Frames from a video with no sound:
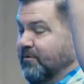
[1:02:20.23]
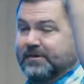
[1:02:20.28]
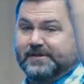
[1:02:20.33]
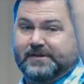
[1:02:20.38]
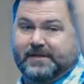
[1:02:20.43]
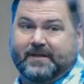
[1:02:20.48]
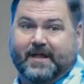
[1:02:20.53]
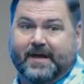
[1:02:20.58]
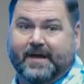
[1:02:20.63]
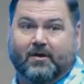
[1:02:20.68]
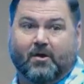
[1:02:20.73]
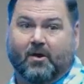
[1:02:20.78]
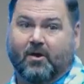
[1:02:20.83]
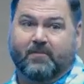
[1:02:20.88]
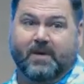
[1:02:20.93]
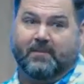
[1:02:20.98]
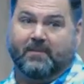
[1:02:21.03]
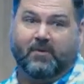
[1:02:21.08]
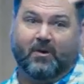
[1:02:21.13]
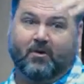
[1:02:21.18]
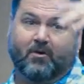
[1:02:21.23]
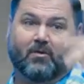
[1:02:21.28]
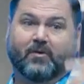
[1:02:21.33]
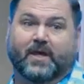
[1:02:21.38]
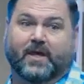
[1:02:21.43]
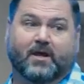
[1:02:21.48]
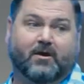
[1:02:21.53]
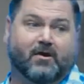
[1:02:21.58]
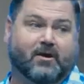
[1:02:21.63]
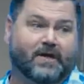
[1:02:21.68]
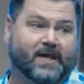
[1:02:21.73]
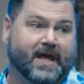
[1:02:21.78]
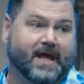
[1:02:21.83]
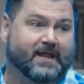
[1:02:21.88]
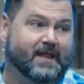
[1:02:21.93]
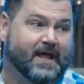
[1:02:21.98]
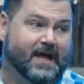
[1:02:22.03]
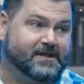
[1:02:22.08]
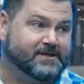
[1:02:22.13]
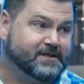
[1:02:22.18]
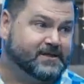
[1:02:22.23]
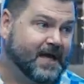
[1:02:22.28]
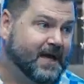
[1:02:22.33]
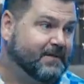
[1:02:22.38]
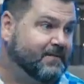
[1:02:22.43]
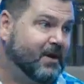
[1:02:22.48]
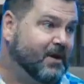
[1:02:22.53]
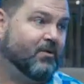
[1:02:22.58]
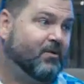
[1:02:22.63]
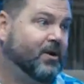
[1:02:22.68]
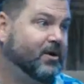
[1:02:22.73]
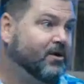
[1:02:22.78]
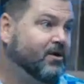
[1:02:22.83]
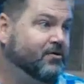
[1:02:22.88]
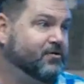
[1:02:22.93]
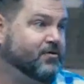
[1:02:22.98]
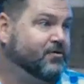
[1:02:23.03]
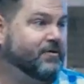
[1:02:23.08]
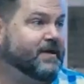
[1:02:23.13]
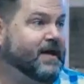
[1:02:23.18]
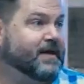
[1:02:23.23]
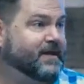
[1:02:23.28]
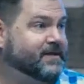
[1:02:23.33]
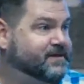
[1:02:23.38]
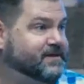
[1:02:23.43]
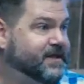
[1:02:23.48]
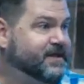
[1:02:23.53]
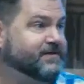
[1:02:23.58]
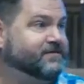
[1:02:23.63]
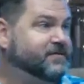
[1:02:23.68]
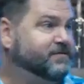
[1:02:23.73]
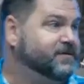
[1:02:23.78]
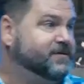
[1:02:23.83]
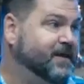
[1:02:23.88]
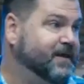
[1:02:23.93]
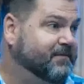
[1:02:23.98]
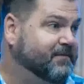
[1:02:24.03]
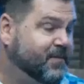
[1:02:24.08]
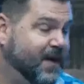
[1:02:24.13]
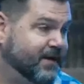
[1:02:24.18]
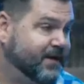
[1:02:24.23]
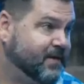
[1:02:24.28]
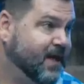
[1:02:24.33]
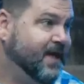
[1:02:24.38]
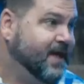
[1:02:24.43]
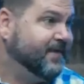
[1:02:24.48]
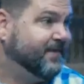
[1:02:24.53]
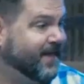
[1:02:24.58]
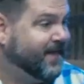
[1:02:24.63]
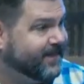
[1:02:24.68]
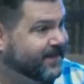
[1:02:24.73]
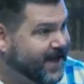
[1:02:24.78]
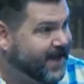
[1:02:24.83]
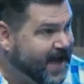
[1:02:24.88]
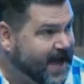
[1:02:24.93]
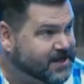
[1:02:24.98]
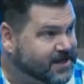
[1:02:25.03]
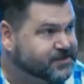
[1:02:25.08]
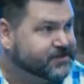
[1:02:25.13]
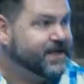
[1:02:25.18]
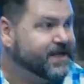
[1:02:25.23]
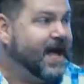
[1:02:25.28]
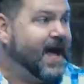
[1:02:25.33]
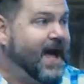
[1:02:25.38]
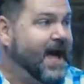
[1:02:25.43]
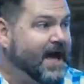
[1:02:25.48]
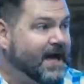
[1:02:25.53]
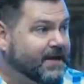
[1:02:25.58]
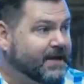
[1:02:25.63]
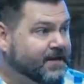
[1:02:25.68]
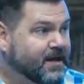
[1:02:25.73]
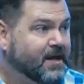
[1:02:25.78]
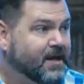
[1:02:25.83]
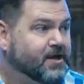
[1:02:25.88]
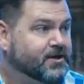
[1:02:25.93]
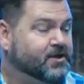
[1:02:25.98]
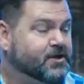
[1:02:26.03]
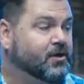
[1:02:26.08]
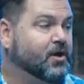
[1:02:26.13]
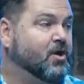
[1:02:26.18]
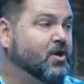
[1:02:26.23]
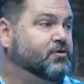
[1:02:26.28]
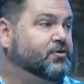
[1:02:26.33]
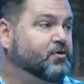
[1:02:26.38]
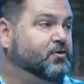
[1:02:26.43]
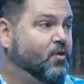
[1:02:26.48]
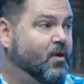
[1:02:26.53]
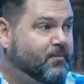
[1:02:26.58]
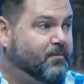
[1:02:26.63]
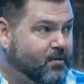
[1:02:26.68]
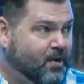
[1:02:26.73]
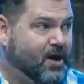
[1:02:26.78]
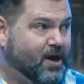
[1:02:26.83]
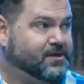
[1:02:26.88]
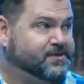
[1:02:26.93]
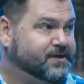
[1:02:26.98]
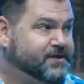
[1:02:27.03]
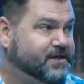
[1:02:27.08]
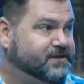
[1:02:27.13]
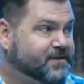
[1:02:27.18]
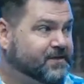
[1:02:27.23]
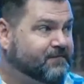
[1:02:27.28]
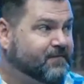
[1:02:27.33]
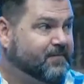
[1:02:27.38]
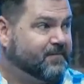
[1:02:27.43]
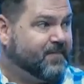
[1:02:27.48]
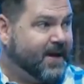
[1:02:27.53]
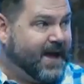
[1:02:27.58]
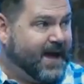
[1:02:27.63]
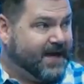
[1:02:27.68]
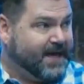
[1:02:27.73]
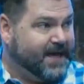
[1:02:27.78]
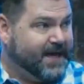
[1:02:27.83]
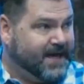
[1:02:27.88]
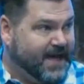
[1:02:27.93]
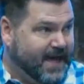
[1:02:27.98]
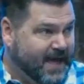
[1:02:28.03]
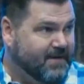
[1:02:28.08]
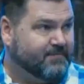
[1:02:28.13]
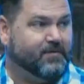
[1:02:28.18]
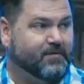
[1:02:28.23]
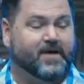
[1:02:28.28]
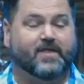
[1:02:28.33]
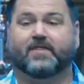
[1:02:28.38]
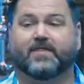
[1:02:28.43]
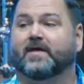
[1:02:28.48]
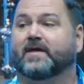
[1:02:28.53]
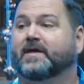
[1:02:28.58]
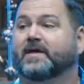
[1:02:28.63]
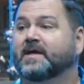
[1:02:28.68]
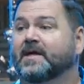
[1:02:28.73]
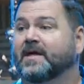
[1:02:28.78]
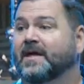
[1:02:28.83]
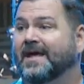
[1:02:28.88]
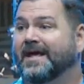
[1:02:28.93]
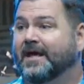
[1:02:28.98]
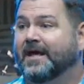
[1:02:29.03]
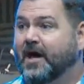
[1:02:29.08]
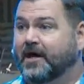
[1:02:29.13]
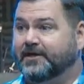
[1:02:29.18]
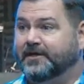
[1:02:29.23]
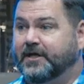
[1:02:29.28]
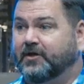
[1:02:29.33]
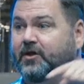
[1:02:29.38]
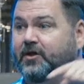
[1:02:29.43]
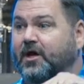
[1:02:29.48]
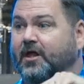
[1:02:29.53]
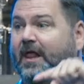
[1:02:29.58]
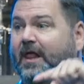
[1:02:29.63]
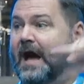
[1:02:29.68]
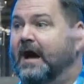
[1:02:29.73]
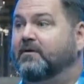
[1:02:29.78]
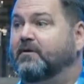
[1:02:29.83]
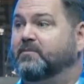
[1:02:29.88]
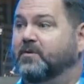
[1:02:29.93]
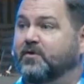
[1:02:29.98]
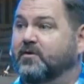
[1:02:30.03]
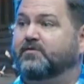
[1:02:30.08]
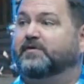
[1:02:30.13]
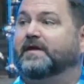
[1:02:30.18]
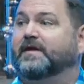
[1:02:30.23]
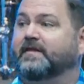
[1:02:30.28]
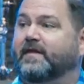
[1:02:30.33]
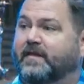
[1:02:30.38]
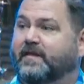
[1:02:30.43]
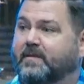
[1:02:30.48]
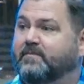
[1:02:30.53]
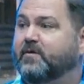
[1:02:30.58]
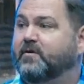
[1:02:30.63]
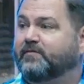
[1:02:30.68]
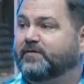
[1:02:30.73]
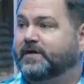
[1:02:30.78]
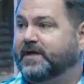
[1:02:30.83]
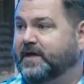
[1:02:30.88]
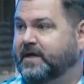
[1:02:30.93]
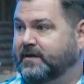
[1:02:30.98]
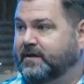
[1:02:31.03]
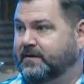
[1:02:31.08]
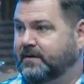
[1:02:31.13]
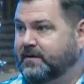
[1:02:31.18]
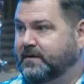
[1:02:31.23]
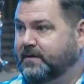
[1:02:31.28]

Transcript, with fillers: wasn't like, oh man, we were only here a day last time. I don't want to go through that. Let's leave some things packed. They, they actually had to go through a process of unpacking everything until the cloud moved and then they moved again.